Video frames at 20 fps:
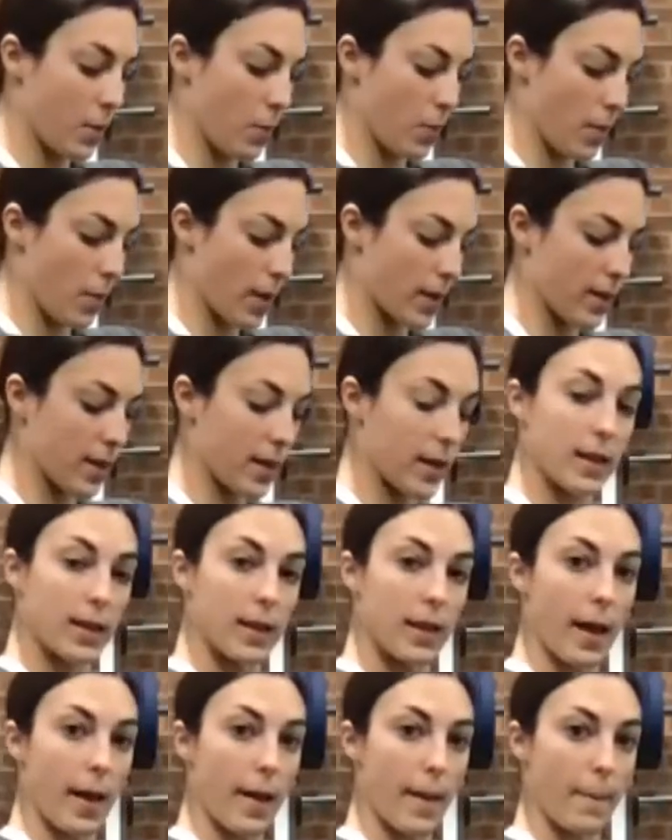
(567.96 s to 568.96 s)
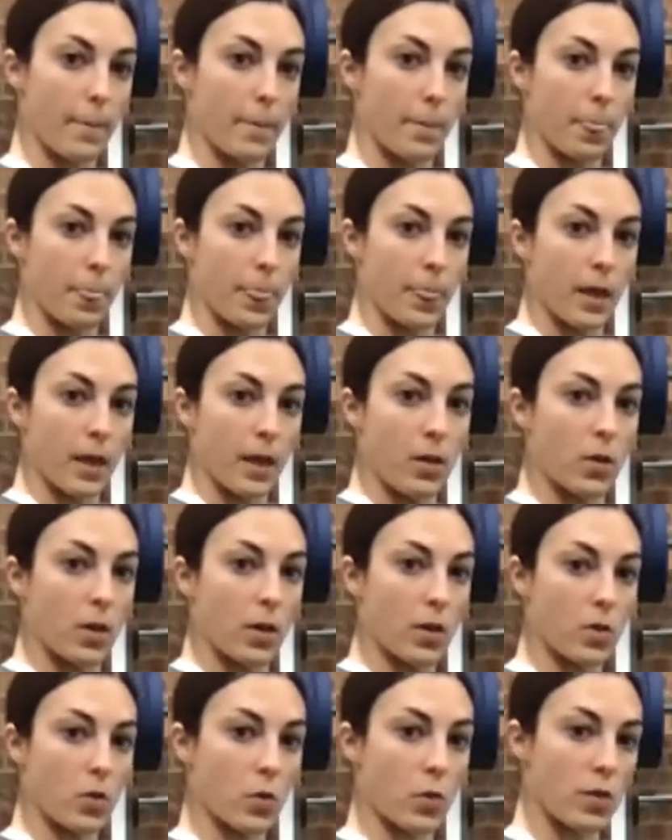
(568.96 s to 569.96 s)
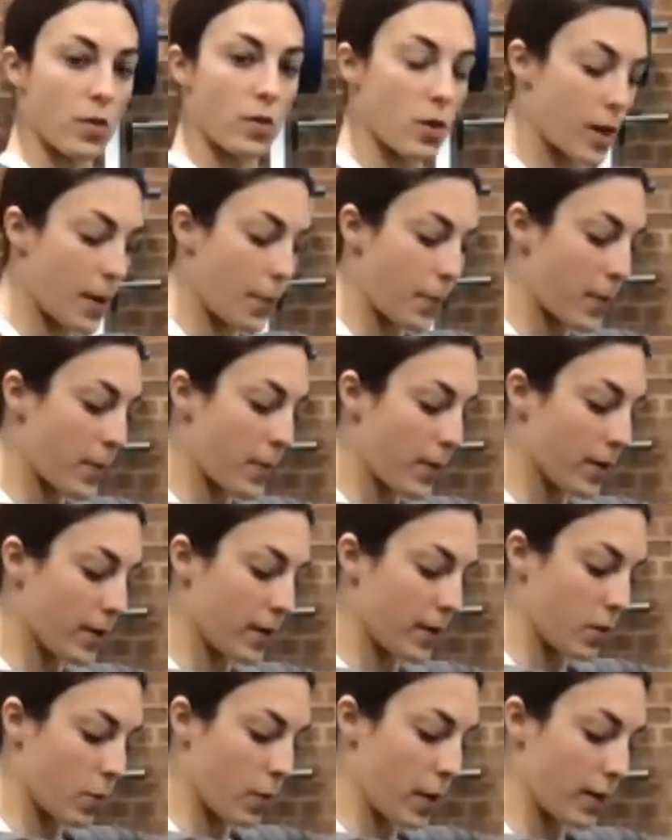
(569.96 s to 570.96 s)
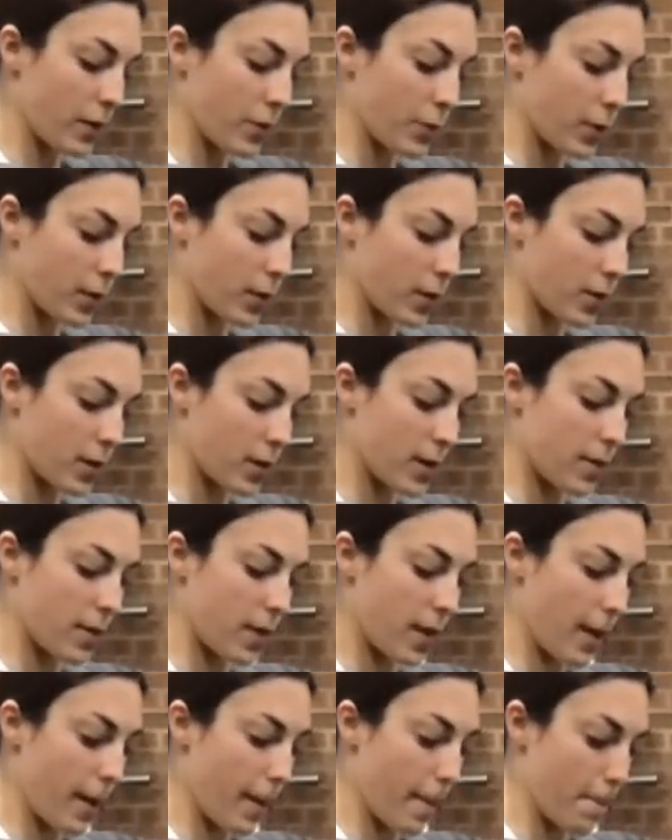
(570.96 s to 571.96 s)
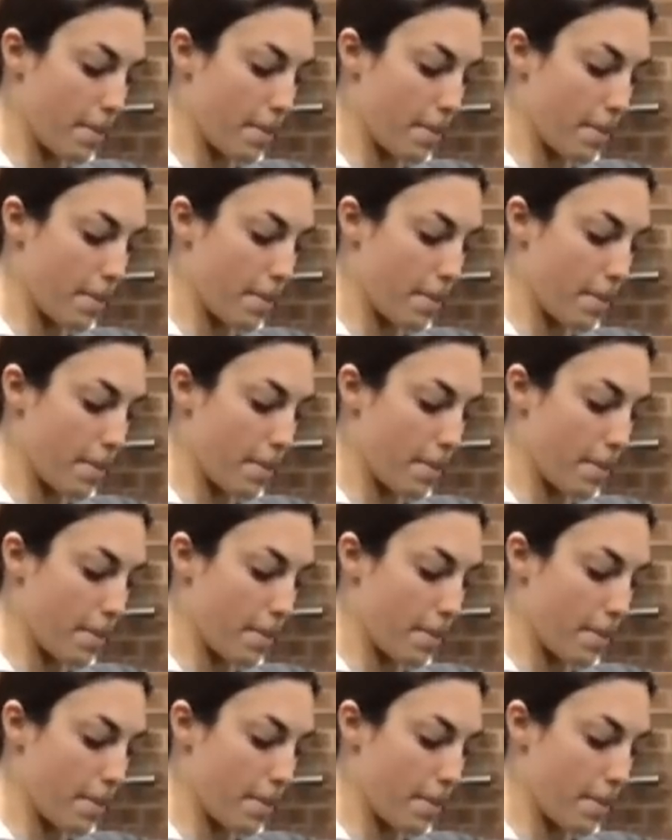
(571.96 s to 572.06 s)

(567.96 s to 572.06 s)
maintain that. You can squeeze your upper body as well to increase that.